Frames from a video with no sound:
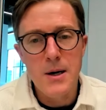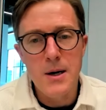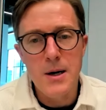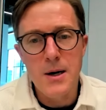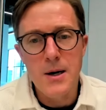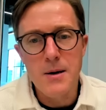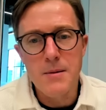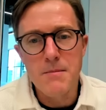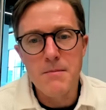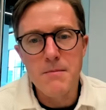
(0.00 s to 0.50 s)

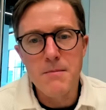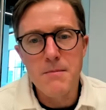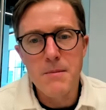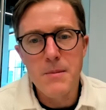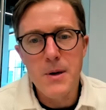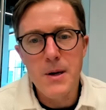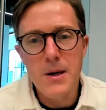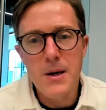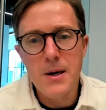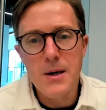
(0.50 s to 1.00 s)
Um,
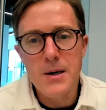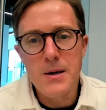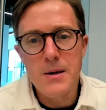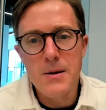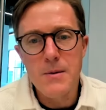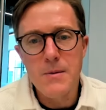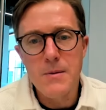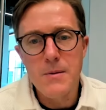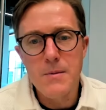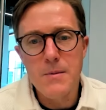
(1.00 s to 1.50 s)
uh,
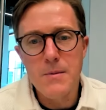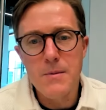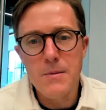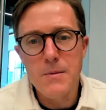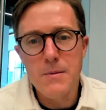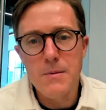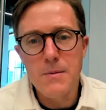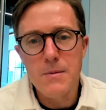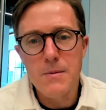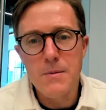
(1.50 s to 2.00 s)

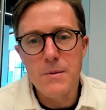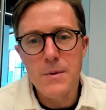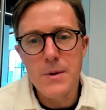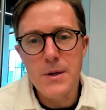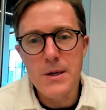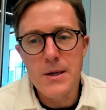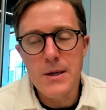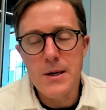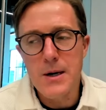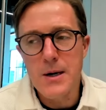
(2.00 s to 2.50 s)
We,
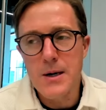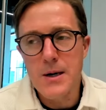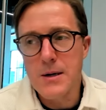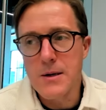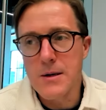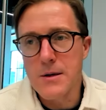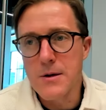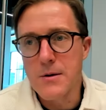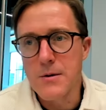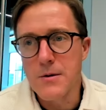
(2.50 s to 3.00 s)
uh,
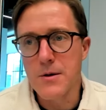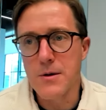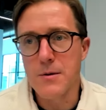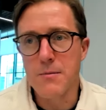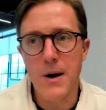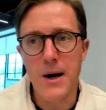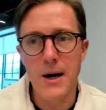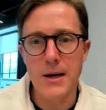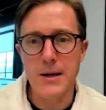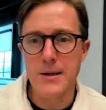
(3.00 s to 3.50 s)
you, you
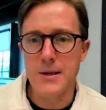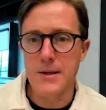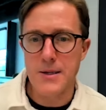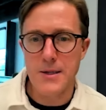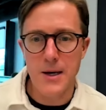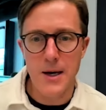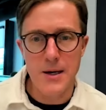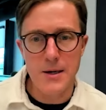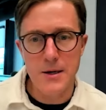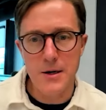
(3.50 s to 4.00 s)
might
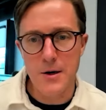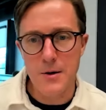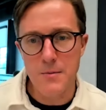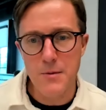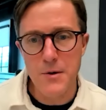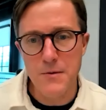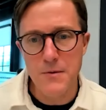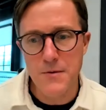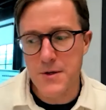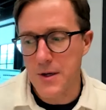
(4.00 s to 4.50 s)
decide to go
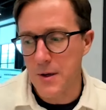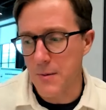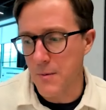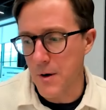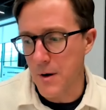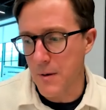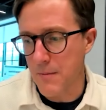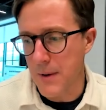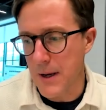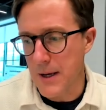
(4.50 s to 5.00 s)
move
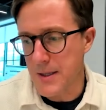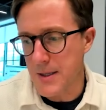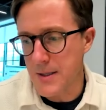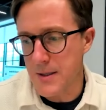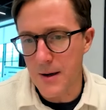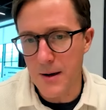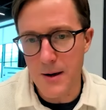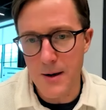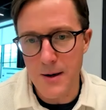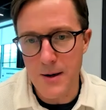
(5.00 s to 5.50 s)
somewhere based
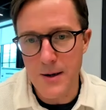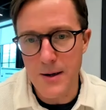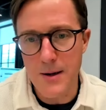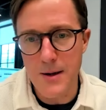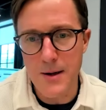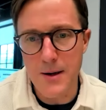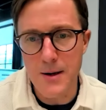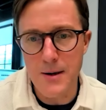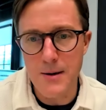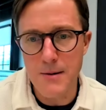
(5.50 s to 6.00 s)
on,
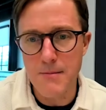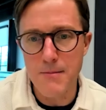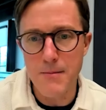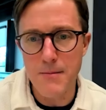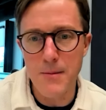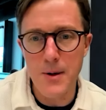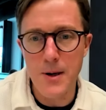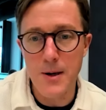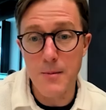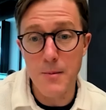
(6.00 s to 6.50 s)
um,
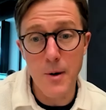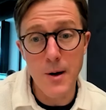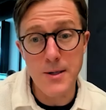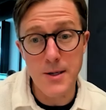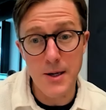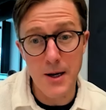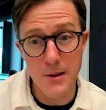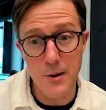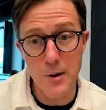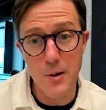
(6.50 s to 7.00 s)
well,
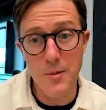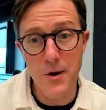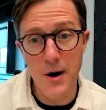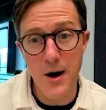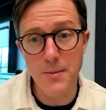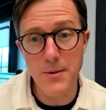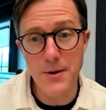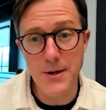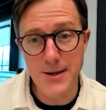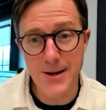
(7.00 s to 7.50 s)
it's got low
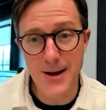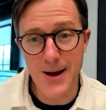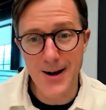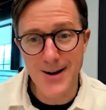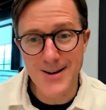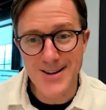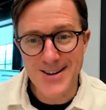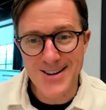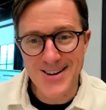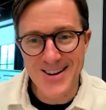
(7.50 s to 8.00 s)
property
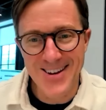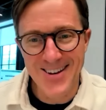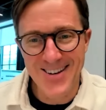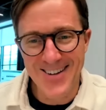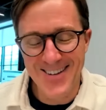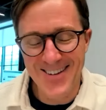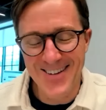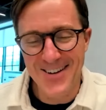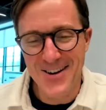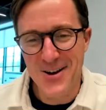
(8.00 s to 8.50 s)
taxes
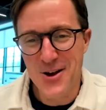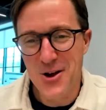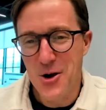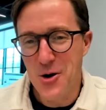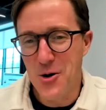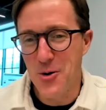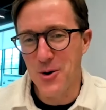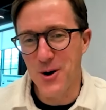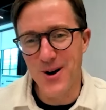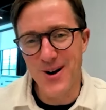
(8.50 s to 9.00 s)

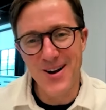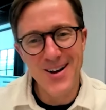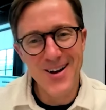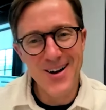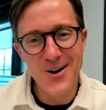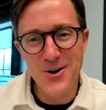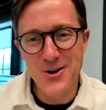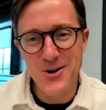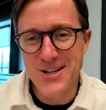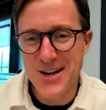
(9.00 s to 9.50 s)
or
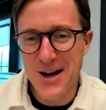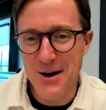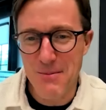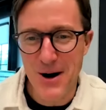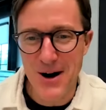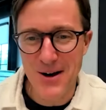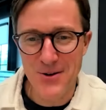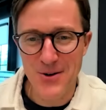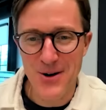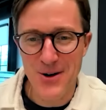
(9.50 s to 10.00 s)
or some
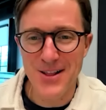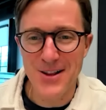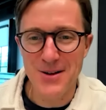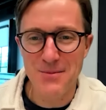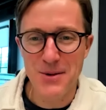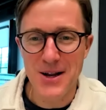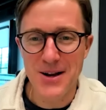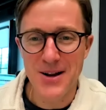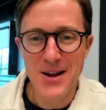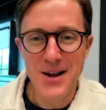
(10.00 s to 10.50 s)
other
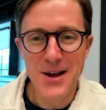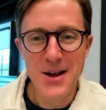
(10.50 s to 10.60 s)
element